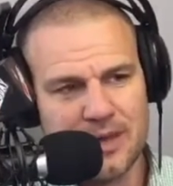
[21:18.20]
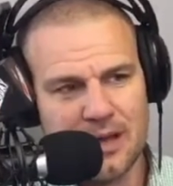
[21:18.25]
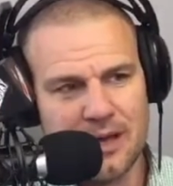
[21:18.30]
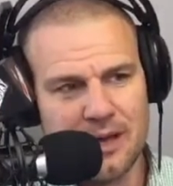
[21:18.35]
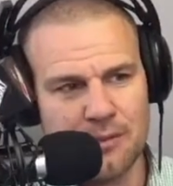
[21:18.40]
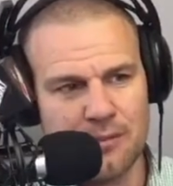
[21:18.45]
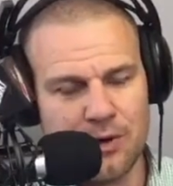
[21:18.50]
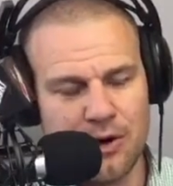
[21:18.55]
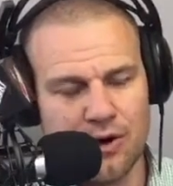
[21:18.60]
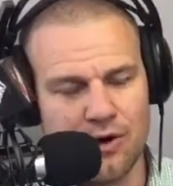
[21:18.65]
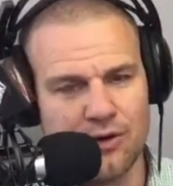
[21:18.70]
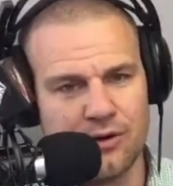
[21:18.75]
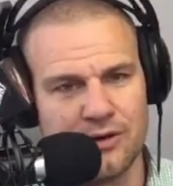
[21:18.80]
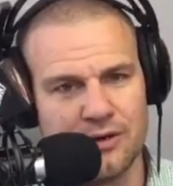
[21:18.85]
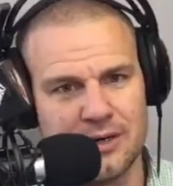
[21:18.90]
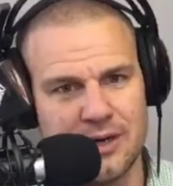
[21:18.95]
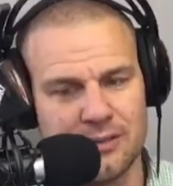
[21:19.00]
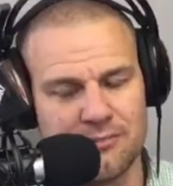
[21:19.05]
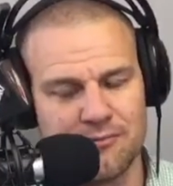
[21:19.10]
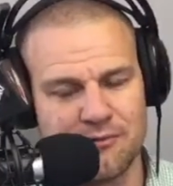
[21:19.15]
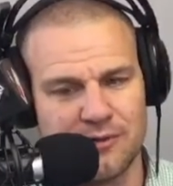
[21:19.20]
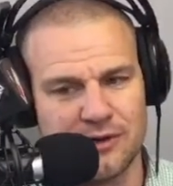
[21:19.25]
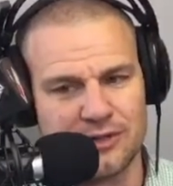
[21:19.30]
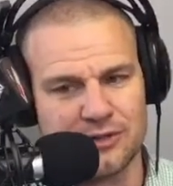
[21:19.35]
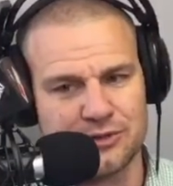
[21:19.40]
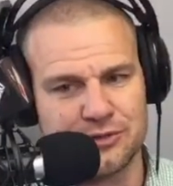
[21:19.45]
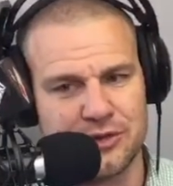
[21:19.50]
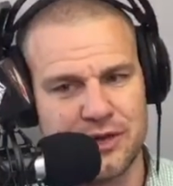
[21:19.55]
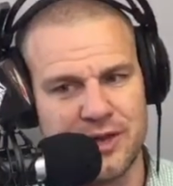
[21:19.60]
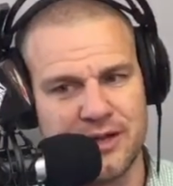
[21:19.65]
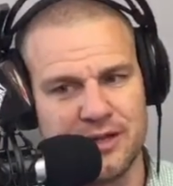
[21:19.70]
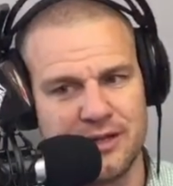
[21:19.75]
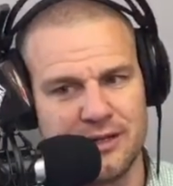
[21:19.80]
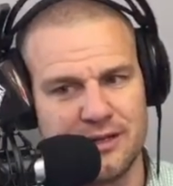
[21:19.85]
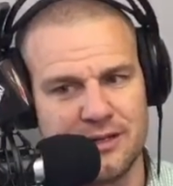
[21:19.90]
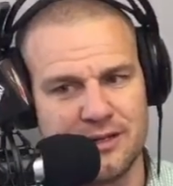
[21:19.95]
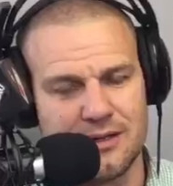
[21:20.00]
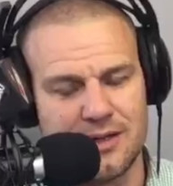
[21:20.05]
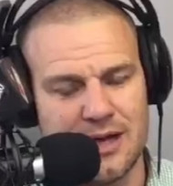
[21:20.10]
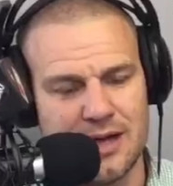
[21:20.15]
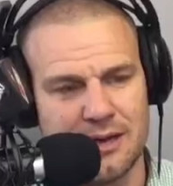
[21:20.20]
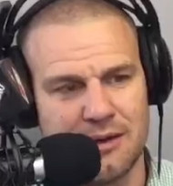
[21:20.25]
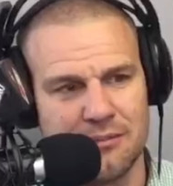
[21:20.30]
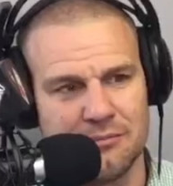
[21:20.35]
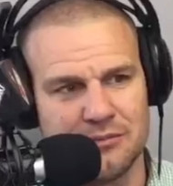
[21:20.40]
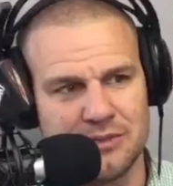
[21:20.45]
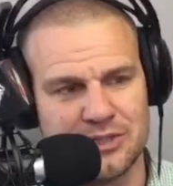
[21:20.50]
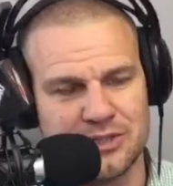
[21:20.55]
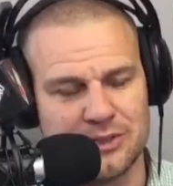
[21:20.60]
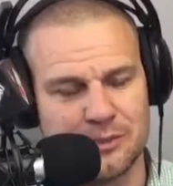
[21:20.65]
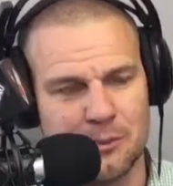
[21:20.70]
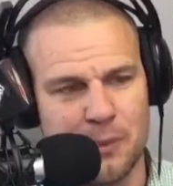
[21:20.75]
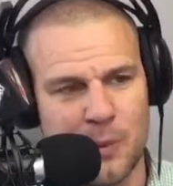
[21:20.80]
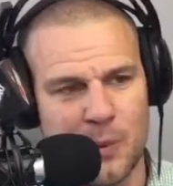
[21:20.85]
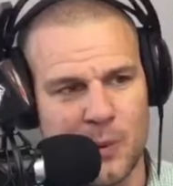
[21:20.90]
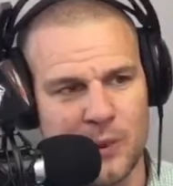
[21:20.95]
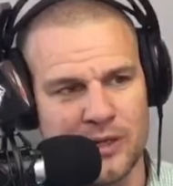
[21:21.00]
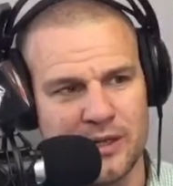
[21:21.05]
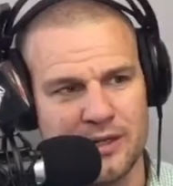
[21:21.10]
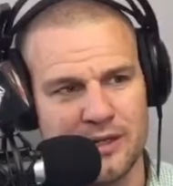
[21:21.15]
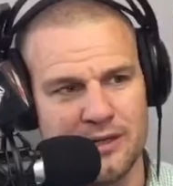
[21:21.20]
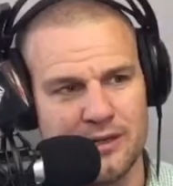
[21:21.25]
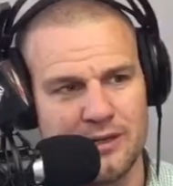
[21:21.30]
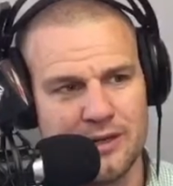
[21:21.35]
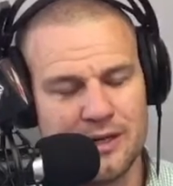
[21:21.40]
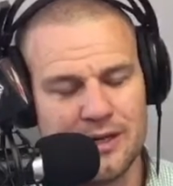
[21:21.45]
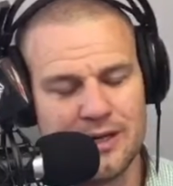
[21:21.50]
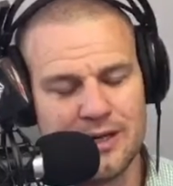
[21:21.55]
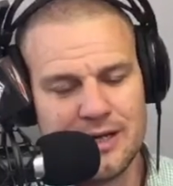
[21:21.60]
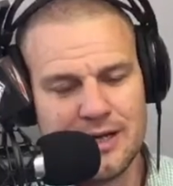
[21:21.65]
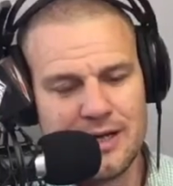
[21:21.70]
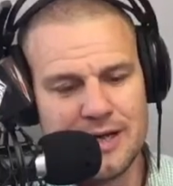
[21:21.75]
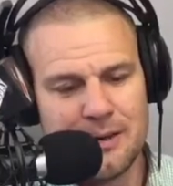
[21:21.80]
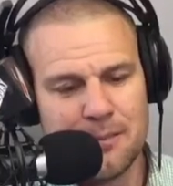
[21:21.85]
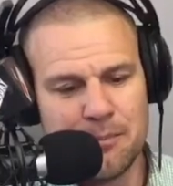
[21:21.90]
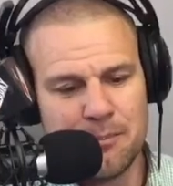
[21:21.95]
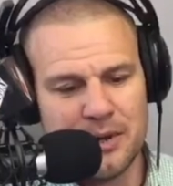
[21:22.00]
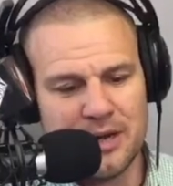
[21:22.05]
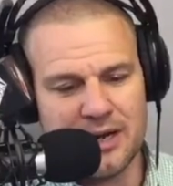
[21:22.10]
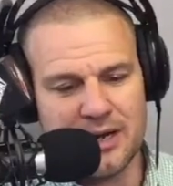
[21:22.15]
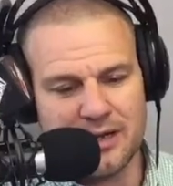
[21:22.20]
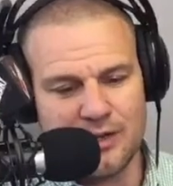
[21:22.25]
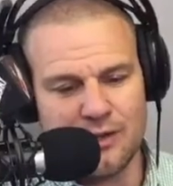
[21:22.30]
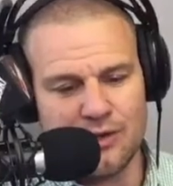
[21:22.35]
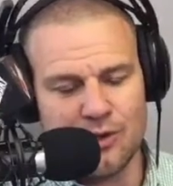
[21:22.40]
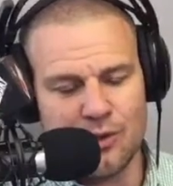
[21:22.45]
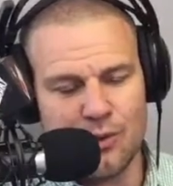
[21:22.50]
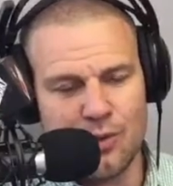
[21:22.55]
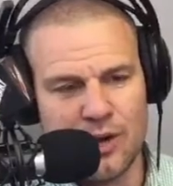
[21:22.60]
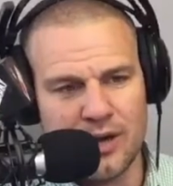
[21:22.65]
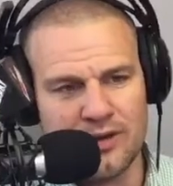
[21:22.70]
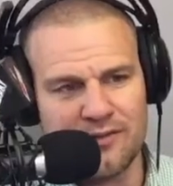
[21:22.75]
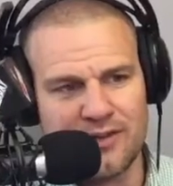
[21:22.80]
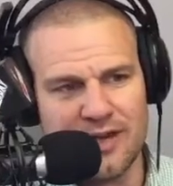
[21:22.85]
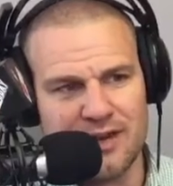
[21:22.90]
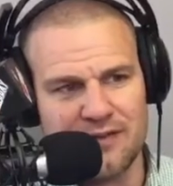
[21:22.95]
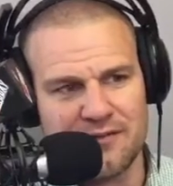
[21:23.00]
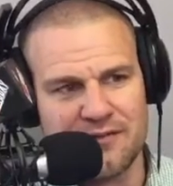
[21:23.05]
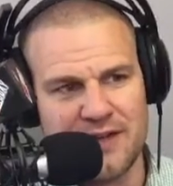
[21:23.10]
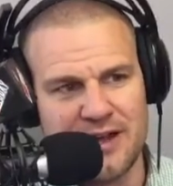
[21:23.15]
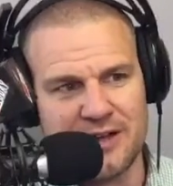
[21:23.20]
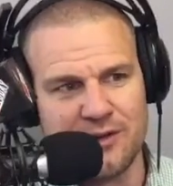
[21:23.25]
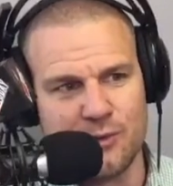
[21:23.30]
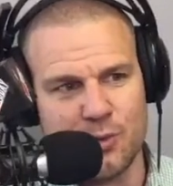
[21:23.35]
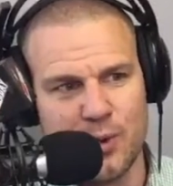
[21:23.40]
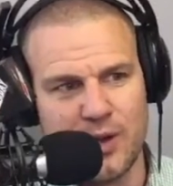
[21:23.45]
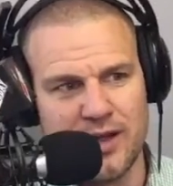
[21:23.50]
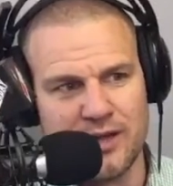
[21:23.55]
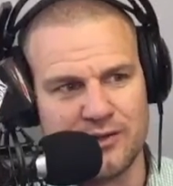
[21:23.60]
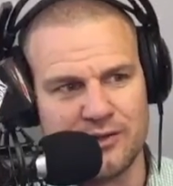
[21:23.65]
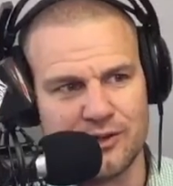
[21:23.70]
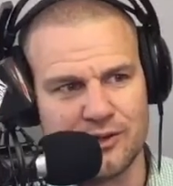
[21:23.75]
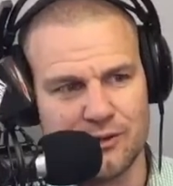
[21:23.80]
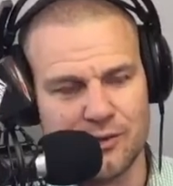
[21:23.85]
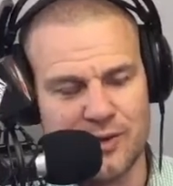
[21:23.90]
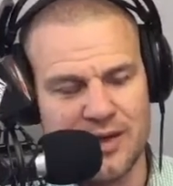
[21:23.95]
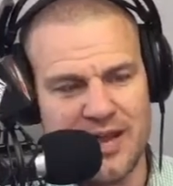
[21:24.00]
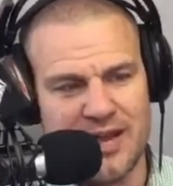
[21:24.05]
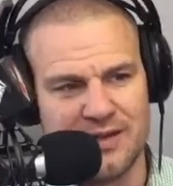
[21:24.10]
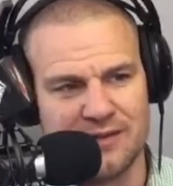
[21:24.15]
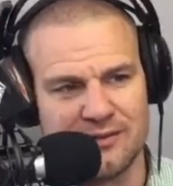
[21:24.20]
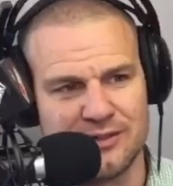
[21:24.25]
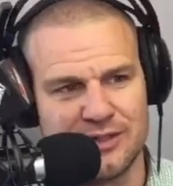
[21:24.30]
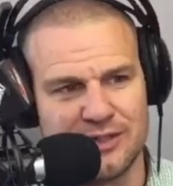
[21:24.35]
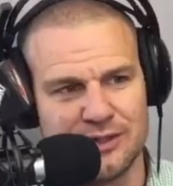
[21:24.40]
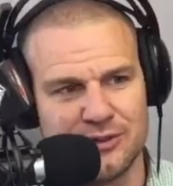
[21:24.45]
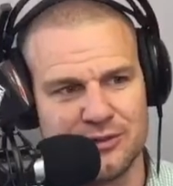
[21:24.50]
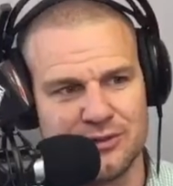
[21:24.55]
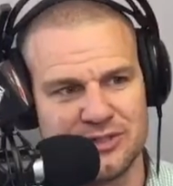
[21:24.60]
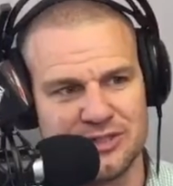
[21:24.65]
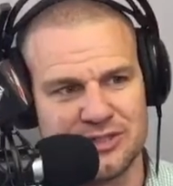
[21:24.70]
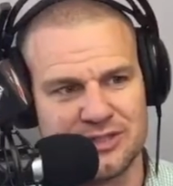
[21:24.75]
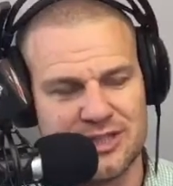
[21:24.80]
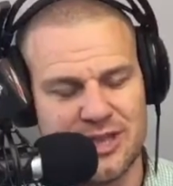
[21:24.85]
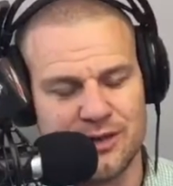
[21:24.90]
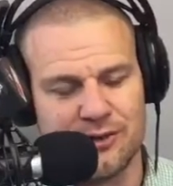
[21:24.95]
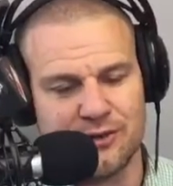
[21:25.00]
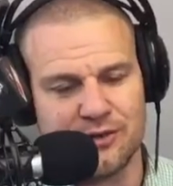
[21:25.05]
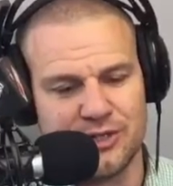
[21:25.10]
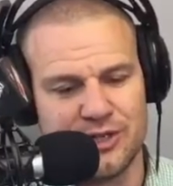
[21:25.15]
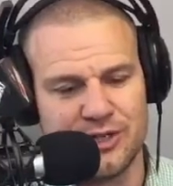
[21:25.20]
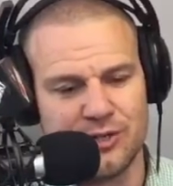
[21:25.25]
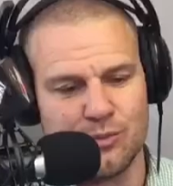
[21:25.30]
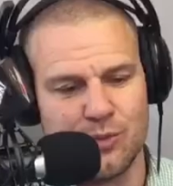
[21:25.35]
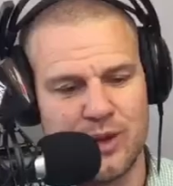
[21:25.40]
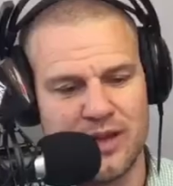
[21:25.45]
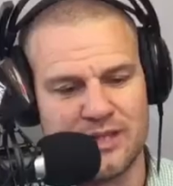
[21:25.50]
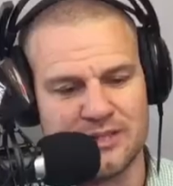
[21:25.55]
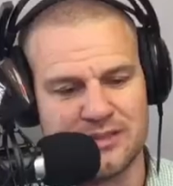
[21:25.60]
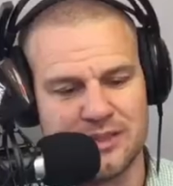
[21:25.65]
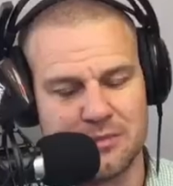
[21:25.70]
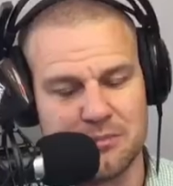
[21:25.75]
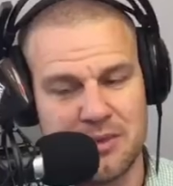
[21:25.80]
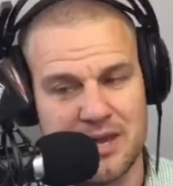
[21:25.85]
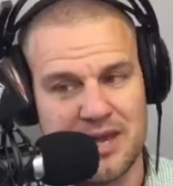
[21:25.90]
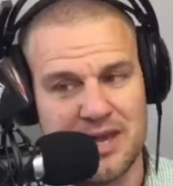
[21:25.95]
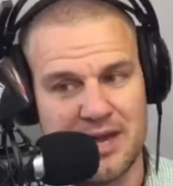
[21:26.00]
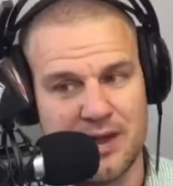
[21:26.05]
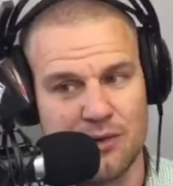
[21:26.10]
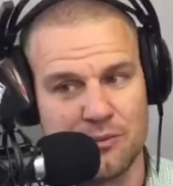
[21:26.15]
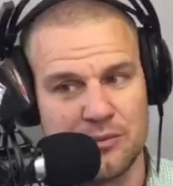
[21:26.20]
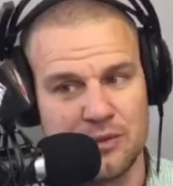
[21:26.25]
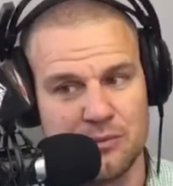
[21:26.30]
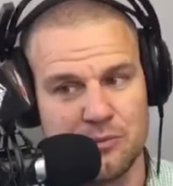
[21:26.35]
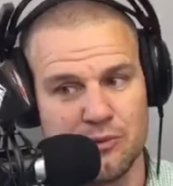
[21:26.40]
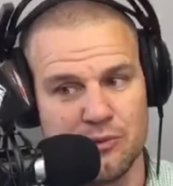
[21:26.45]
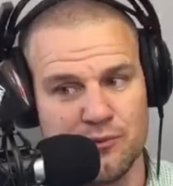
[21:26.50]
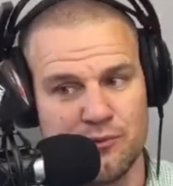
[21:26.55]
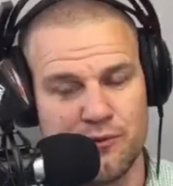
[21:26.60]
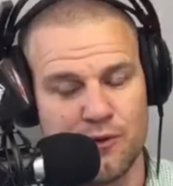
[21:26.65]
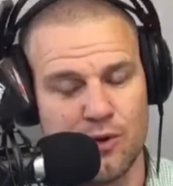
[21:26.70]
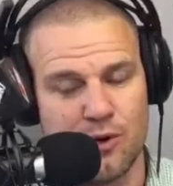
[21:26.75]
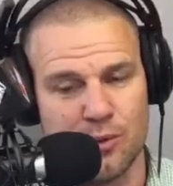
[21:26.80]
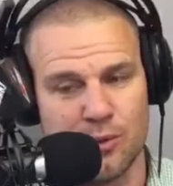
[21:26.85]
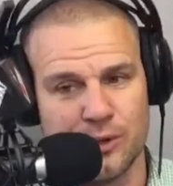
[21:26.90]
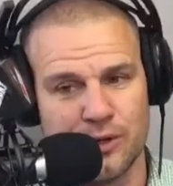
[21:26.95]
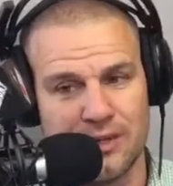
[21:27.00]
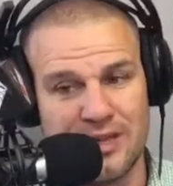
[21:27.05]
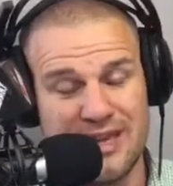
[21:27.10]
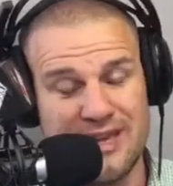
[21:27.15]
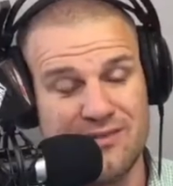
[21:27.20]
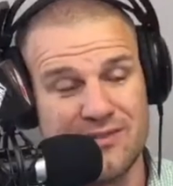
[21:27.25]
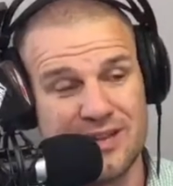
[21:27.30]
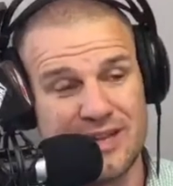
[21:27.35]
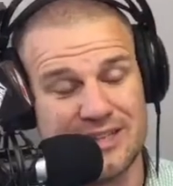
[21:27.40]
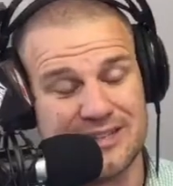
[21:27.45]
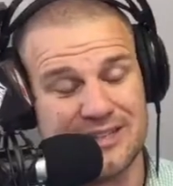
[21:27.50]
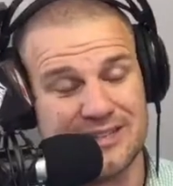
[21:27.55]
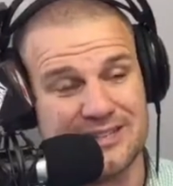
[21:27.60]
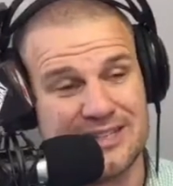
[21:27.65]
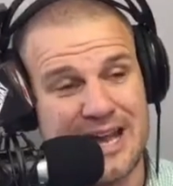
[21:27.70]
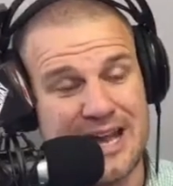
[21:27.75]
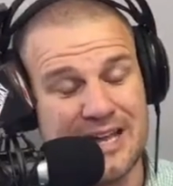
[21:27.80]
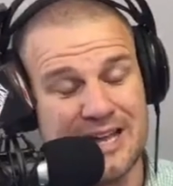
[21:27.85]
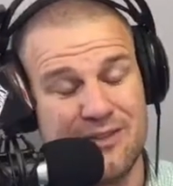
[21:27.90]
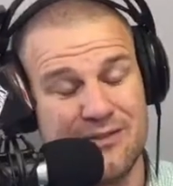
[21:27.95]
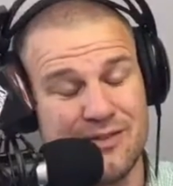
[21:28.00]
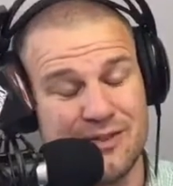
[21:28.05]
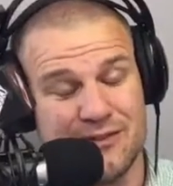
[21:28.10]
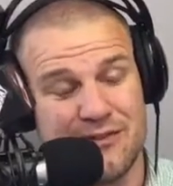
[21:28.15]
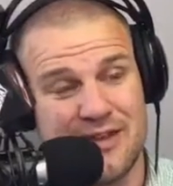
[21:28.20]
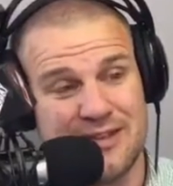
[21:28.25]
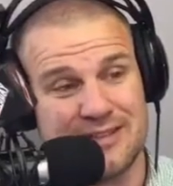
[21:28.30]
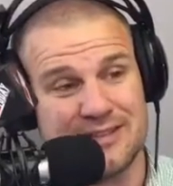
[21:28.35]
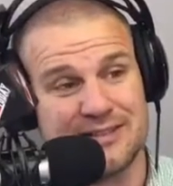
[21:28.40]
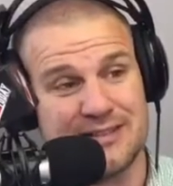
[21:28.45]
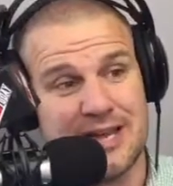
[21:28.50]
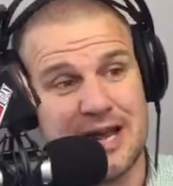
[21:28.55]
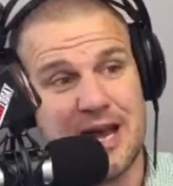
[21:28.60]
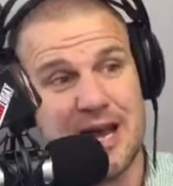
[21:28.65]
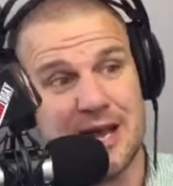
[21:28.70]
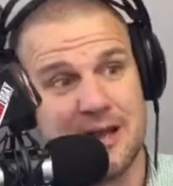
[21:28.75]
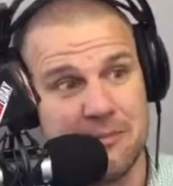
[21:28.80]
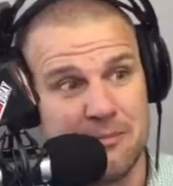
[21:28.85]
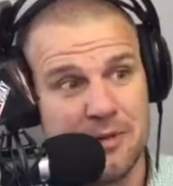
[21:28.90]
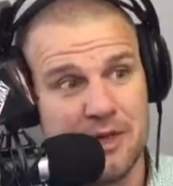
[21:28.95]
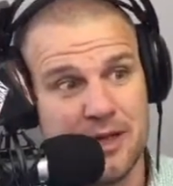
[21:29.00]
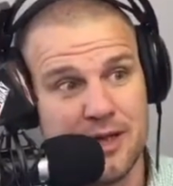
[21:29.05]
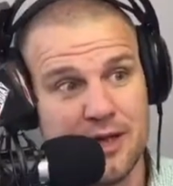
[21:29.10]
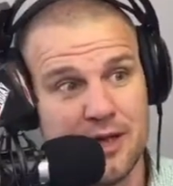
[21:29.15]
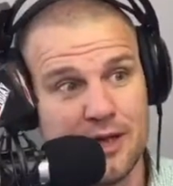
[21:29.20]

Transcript: I'm hurting, I'm frustrated, I'm disappointed, but you know what? I've got to find a way to creatively use this energy in ways that may help me move forward. Even if at the time